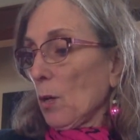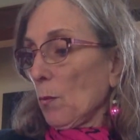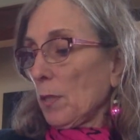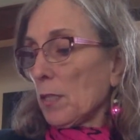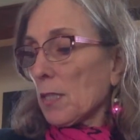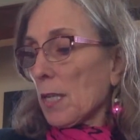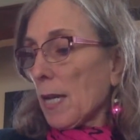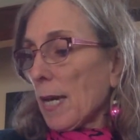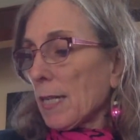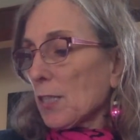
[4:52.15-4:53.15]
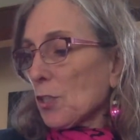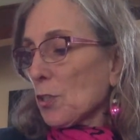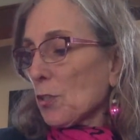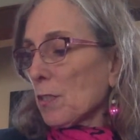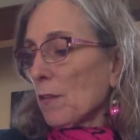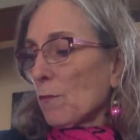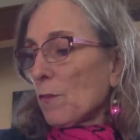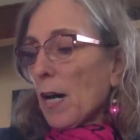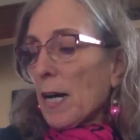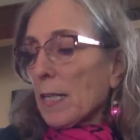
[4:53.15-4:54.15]
with its canisters and
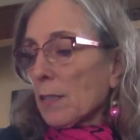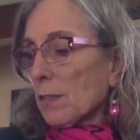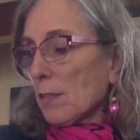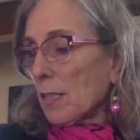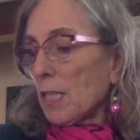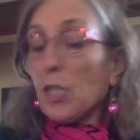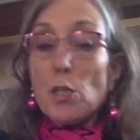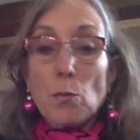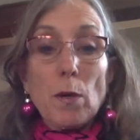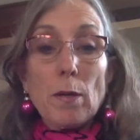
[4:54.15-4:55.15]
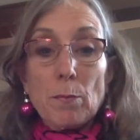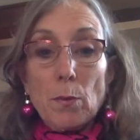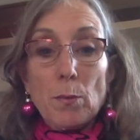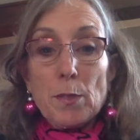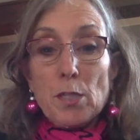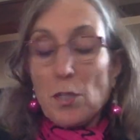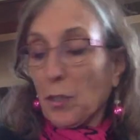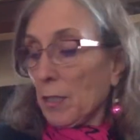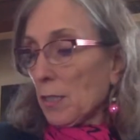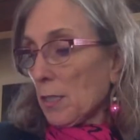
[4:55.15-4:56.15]
vials, and each one more
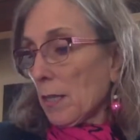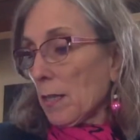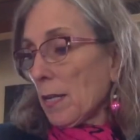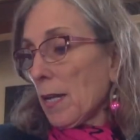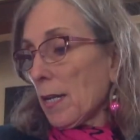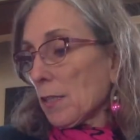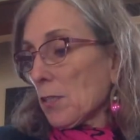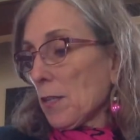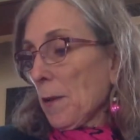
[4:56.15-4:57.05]
mysterious than the next.